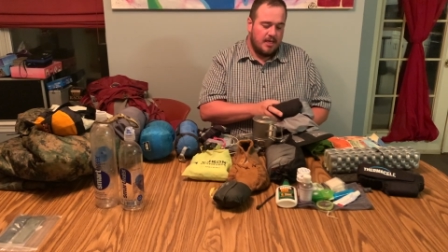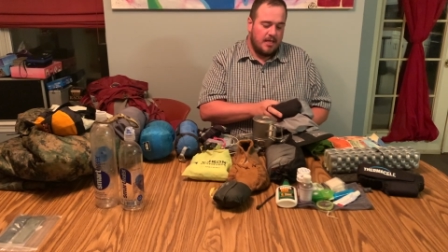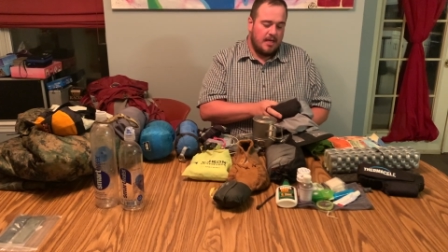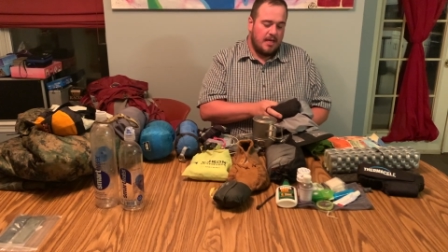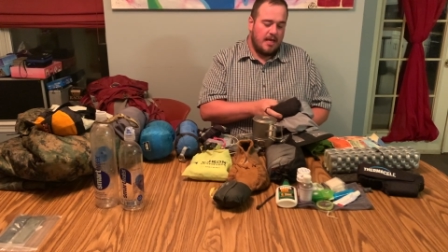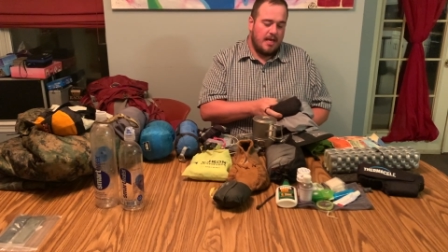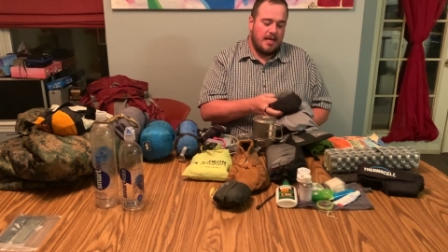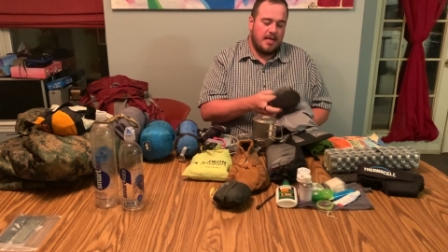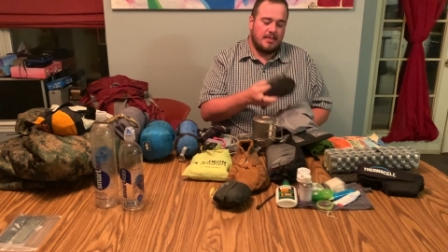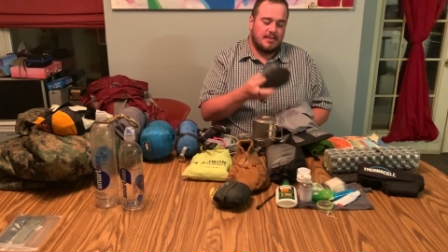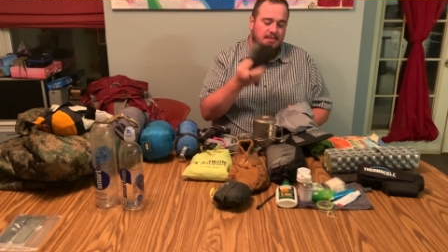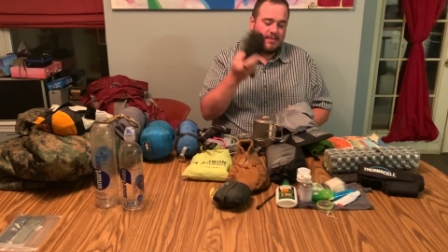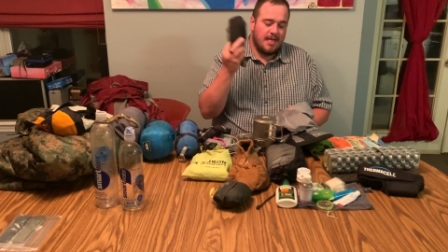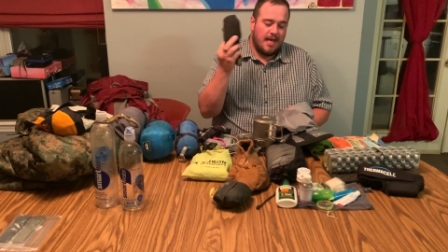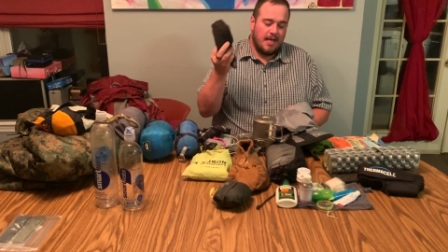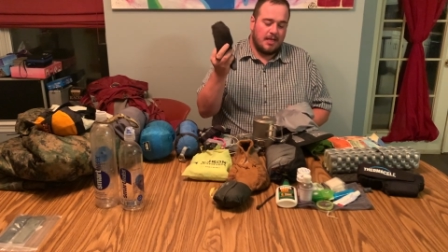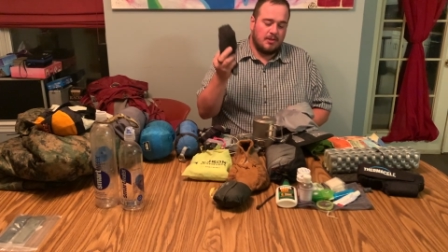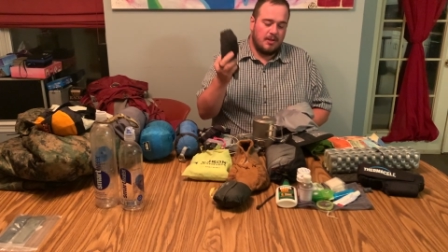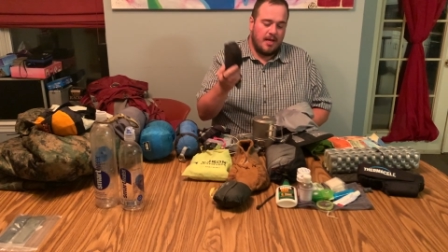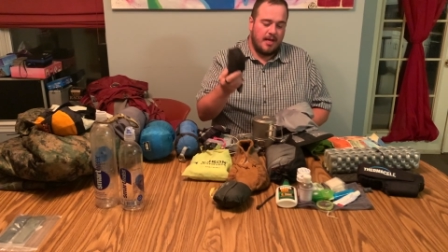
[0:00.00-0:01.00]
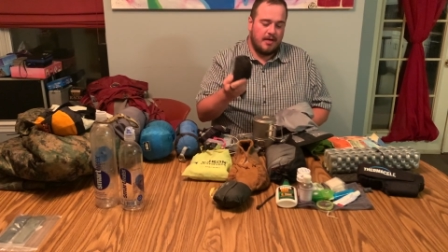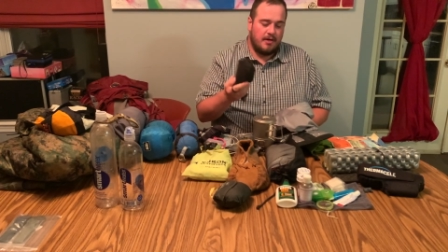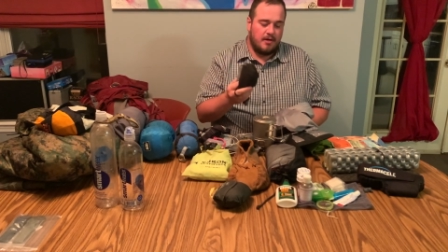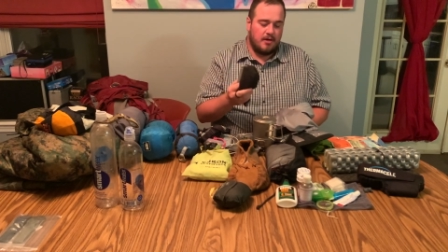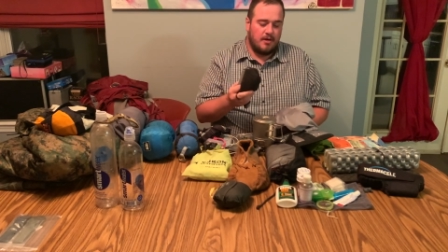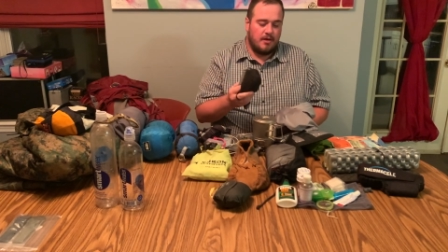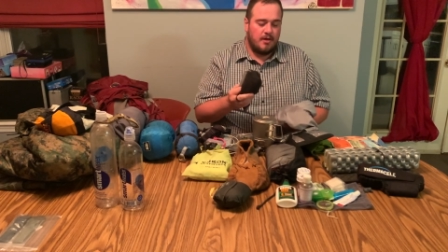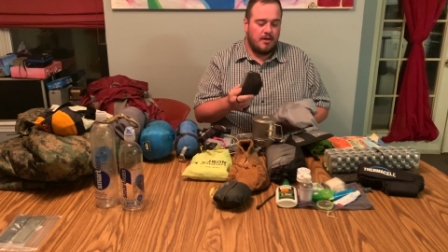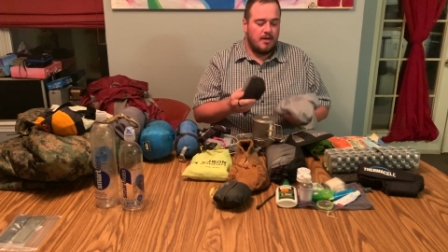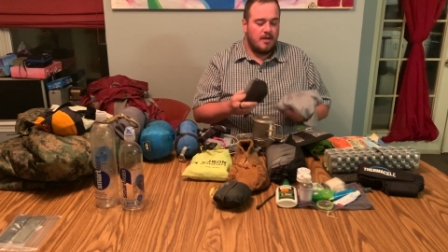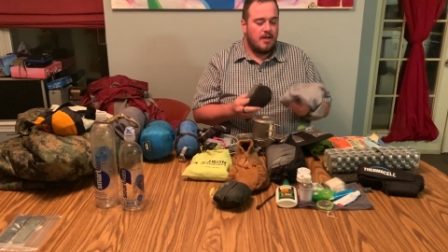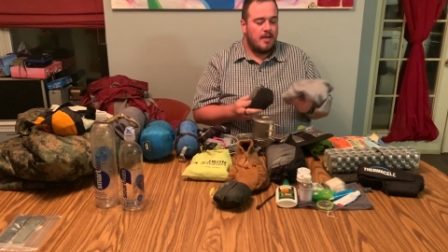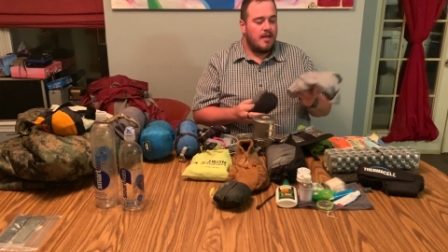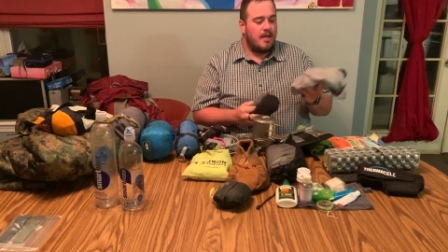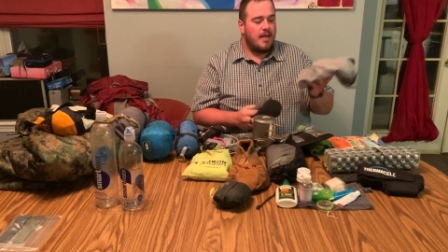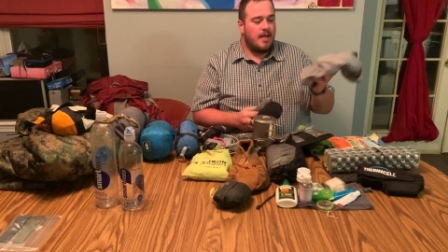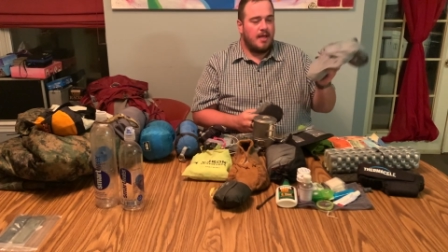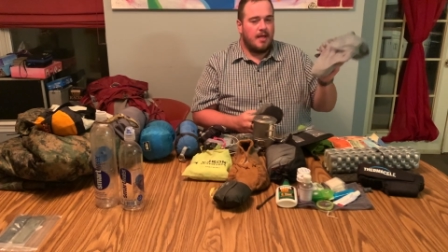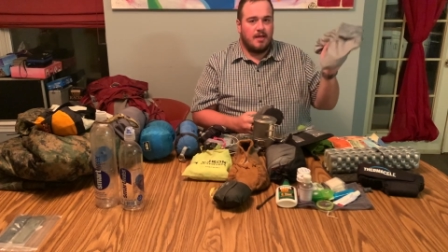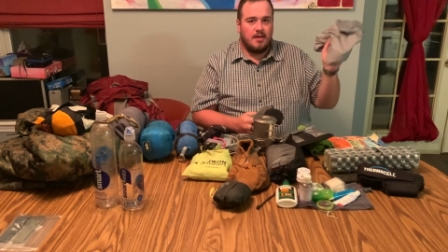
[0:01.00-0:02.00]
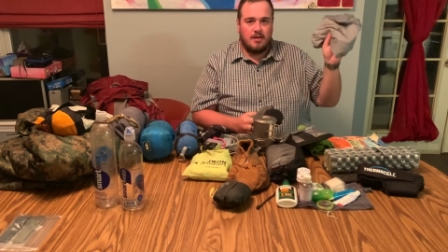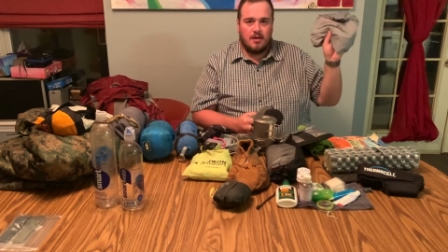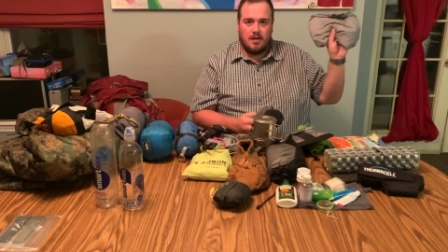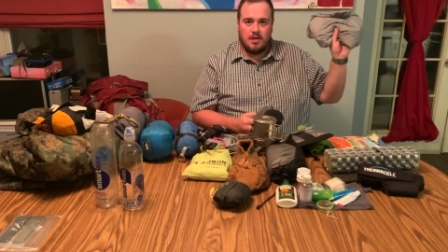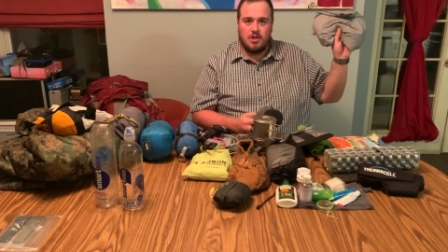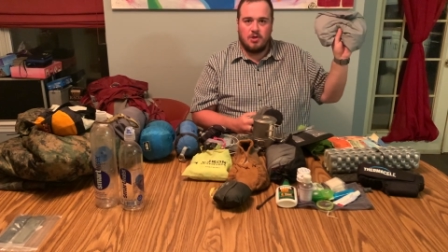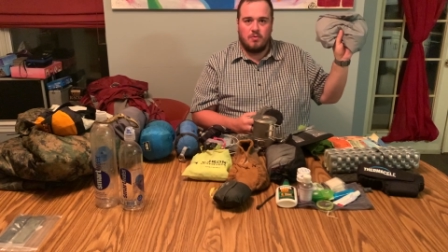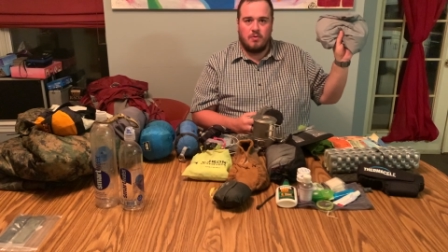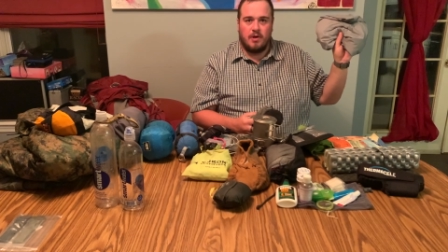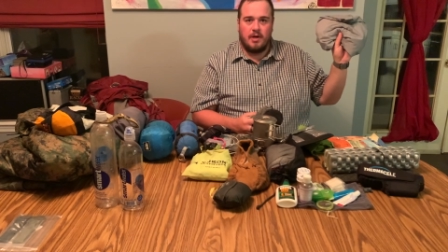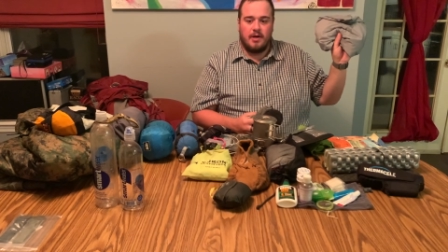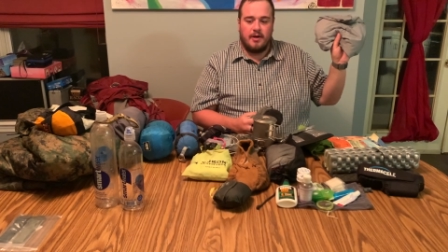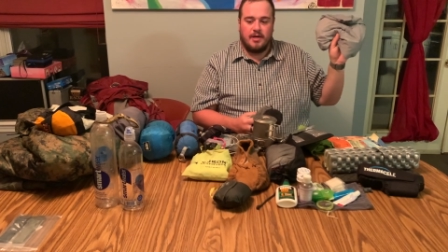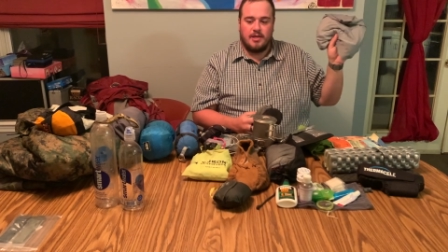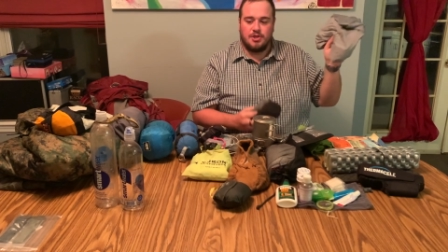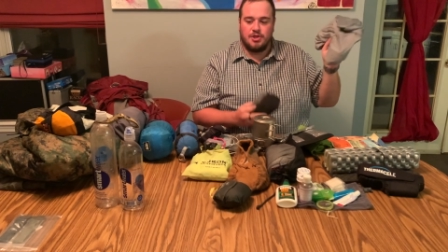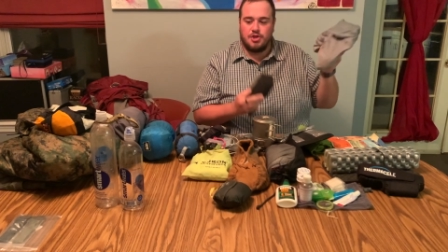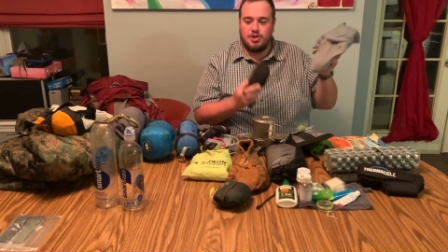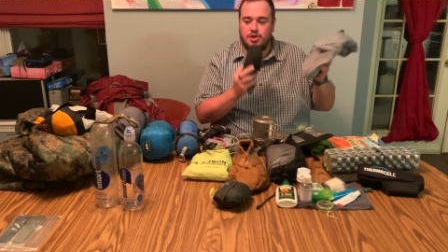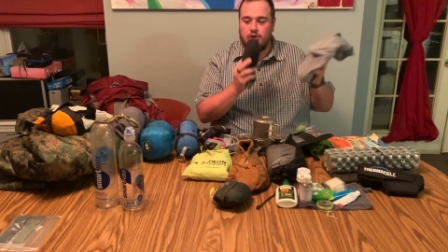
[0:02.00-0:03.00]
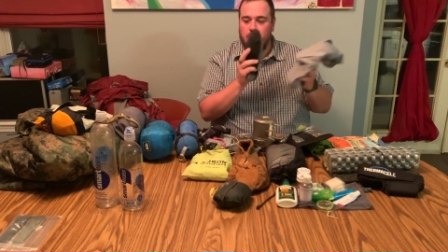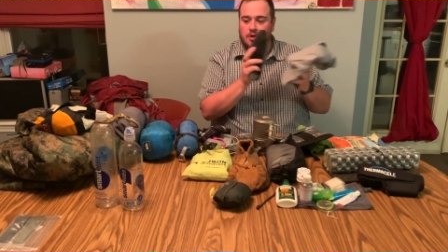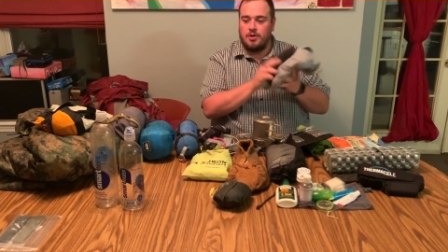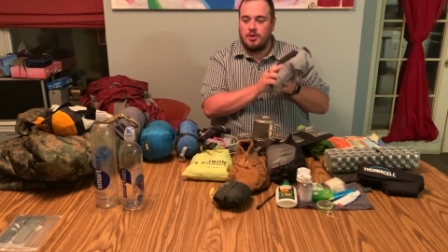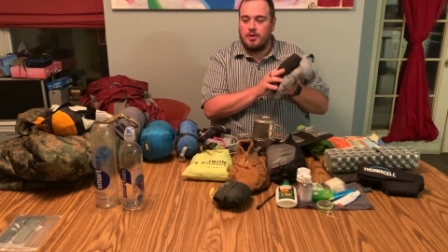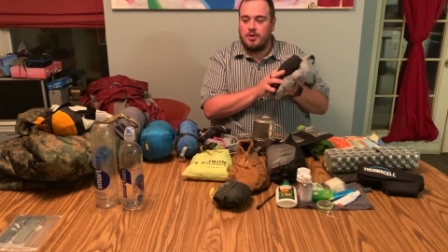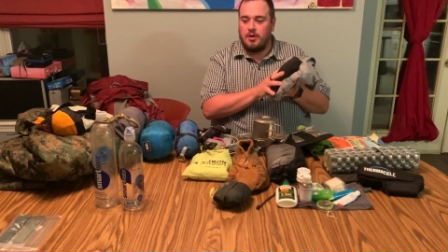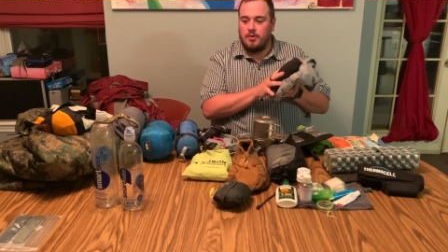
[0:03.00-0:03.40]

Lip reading: and sock liner and underwear and shirt